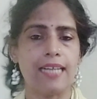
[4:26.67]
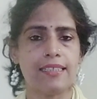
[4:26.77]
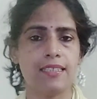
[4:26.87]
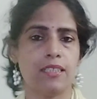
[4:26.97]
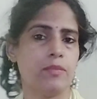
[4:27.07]

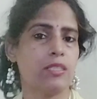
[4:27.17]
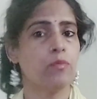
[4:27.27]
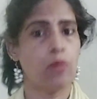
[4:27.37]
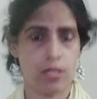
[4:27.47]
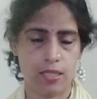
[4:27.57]
Latin name
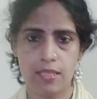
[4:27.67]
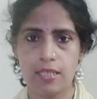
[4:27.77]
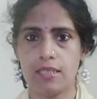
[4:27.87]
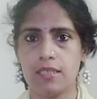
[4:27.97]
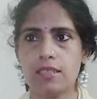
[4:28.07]
is Bos
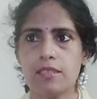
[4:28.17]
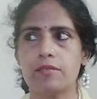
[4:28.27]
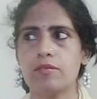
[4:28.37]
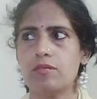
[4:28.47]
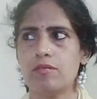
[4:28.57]
indicus
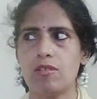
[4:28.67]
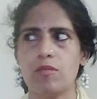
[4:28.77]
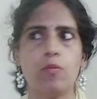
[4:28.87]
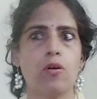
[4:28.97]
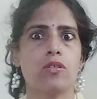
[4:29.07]

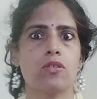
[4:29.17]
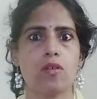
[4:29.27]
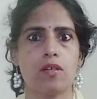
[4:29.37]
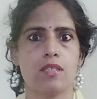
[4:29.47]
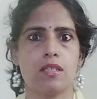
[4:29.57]
or Bos
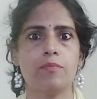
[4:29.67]
taurus.